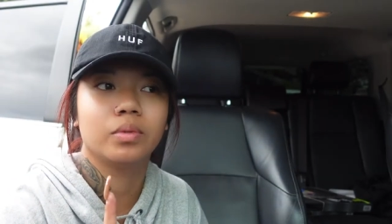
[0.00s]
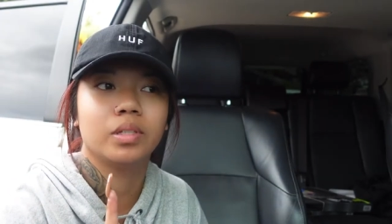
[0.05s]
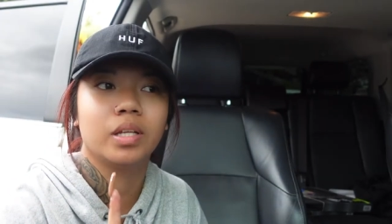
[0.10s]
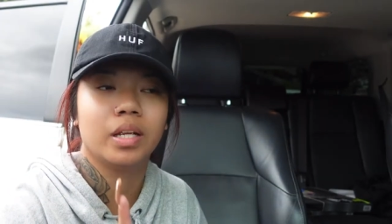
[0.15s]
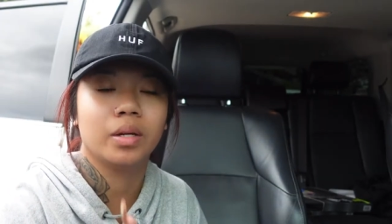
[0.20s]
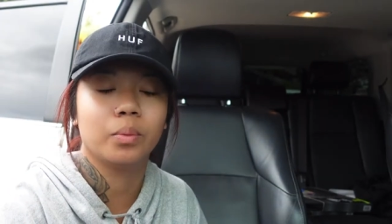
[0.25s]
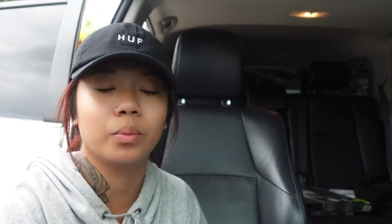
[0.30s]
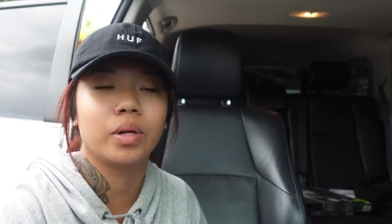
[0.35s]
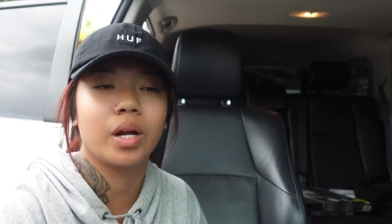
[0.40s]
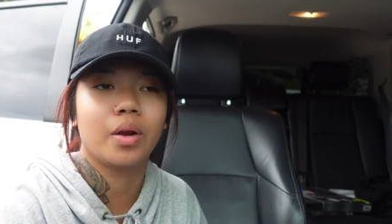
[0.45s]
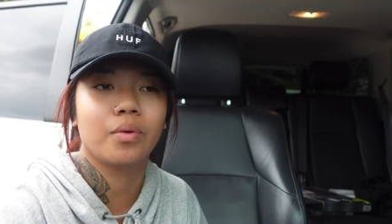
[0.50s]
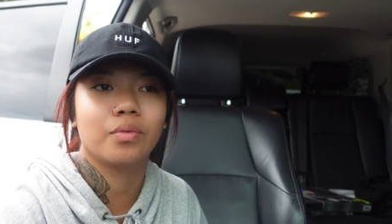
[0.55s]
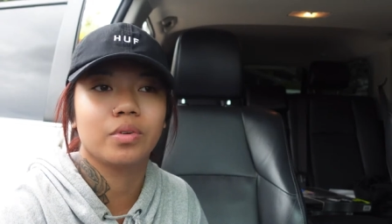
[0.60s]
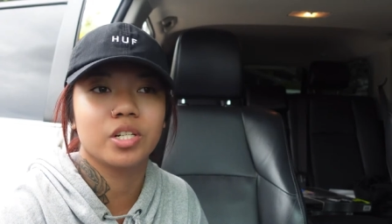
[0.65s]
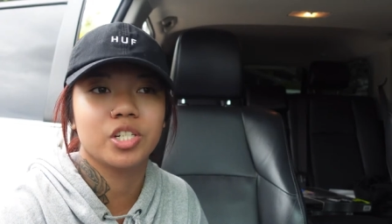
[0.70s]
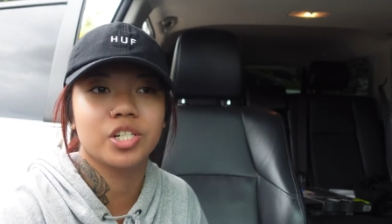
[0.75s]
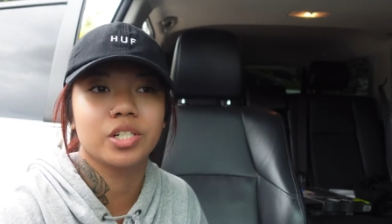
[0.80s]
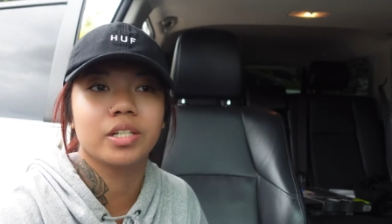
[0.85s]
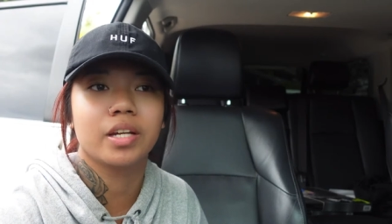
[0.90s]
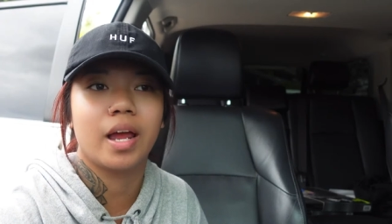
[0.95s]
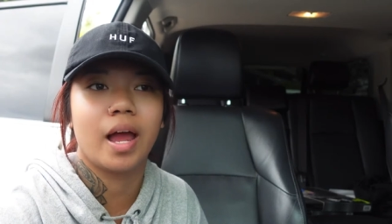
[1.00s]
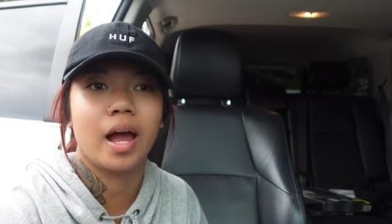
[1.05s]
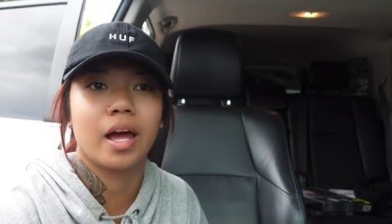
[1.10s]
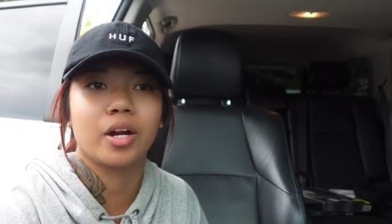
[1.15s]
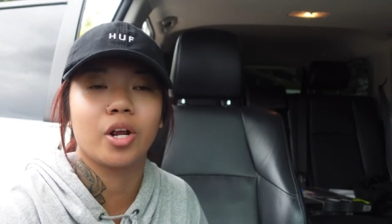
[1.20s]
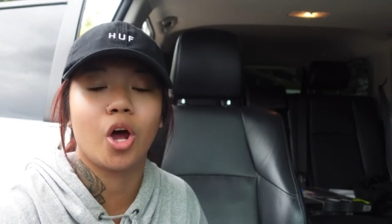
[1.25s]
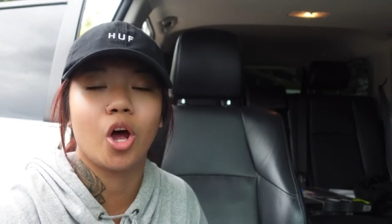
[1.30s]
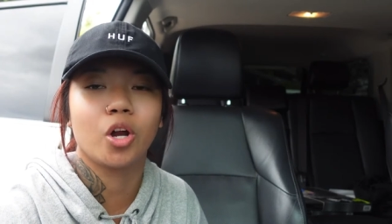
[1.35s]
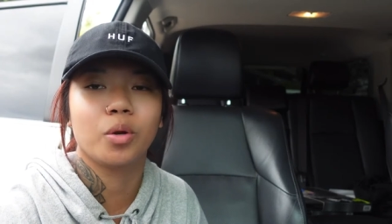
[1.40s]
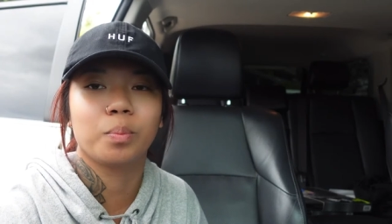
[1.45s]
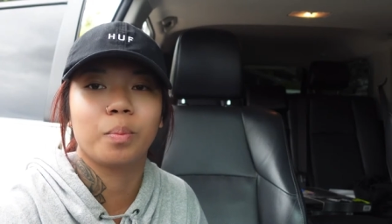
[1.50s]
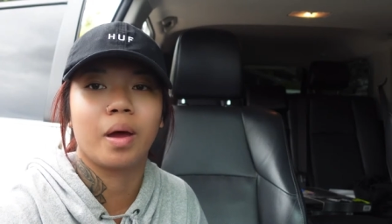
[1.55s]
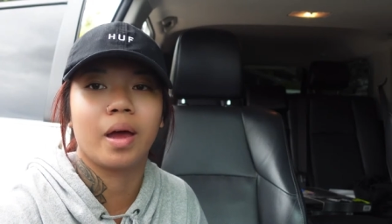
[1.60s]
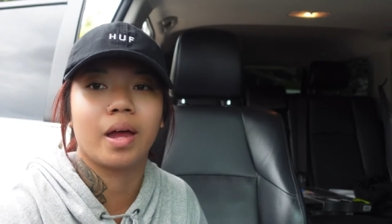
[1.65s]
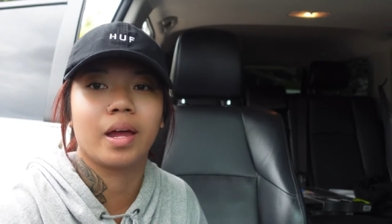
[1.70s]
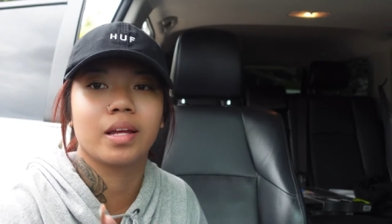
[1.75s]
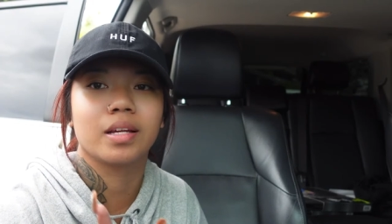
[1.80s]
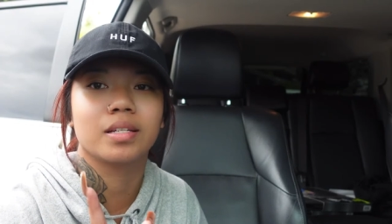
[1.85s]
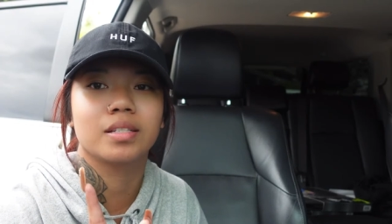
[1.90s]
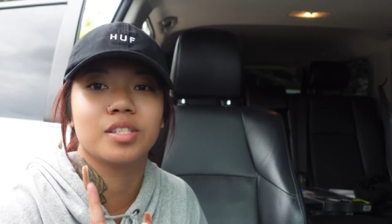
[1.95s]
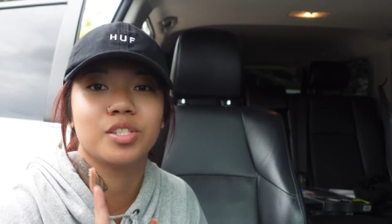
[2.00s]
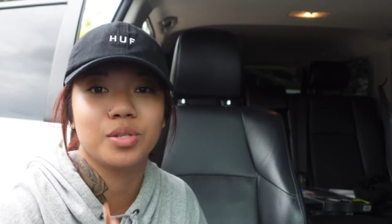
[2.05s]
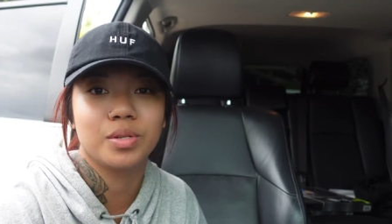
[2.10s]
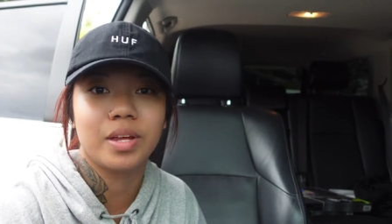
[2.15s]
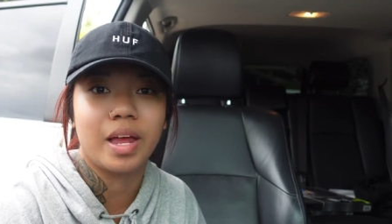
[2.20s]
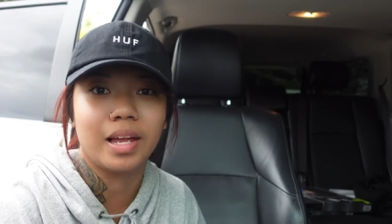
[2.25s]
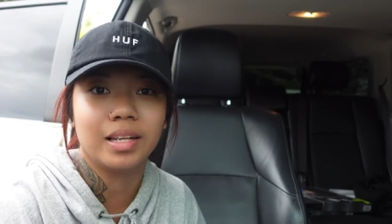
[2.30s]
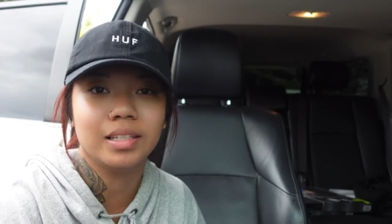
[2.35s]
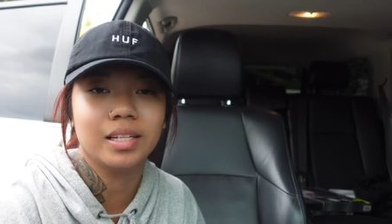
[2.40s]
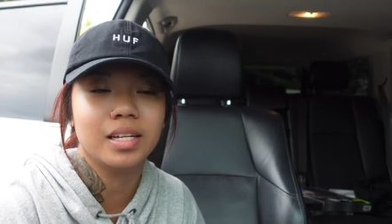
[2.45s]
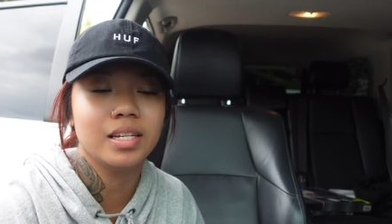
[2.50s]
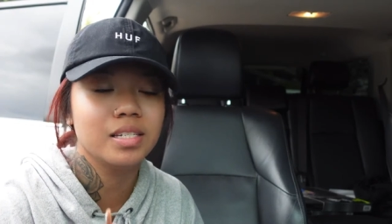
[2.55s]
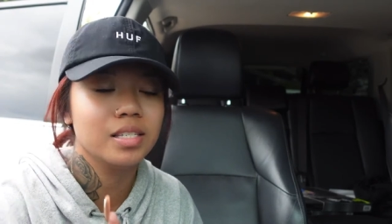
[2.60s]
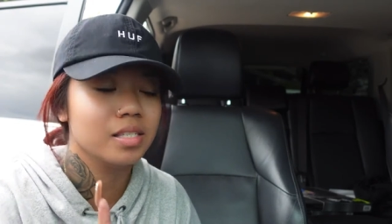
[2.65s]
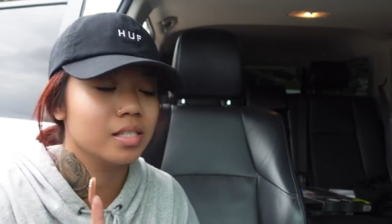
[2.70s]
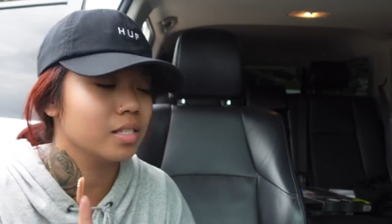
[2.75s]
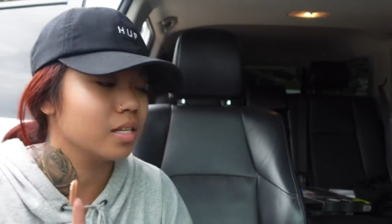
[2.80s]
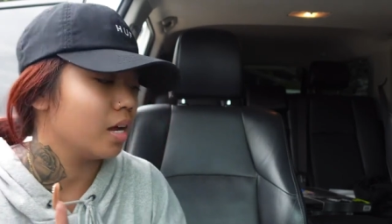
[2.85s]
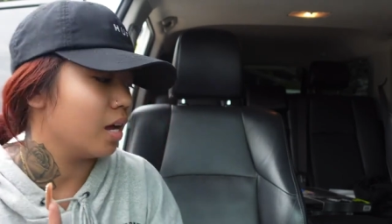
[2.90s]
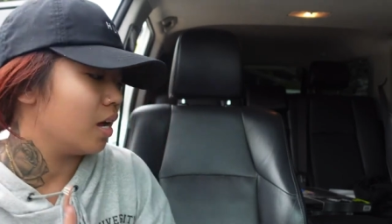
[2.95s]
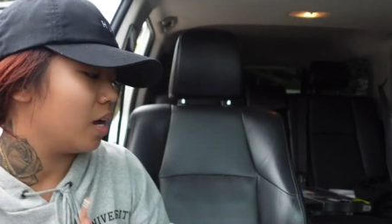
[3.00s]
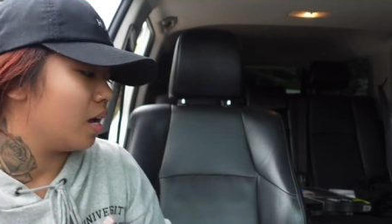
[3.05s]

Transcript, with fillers: than what I originally had on my to get list,